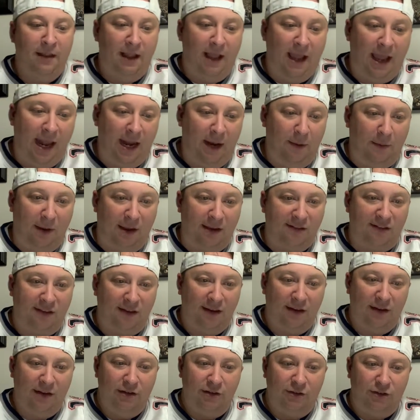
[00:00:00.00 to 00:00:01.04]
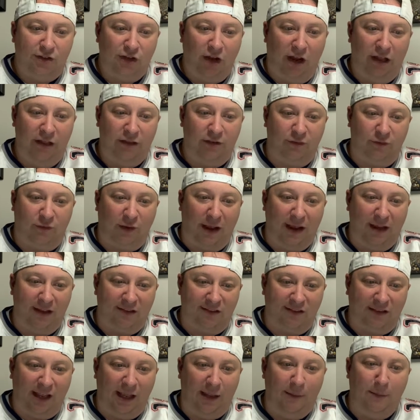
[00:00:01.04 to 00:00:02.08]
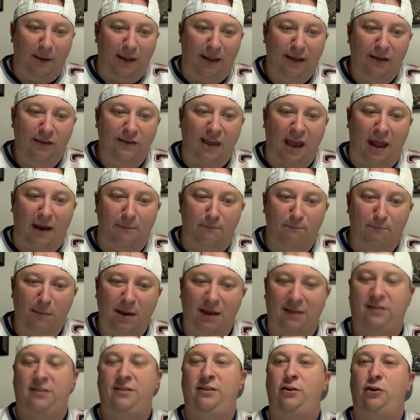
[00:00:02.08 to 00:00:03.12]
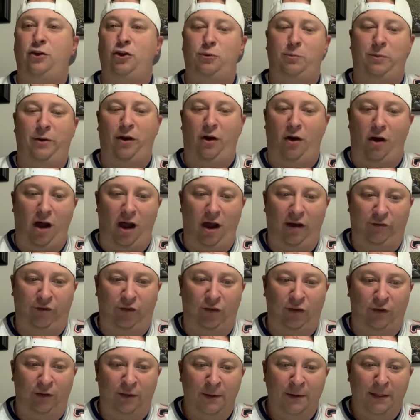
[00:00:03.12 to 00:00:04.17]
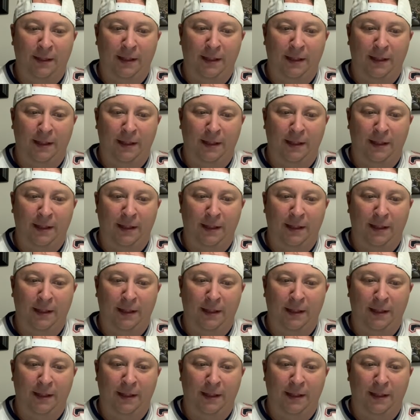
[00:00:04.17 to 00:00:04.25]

Anyways, John's Vikes team, he's had Mixon, who's been awful.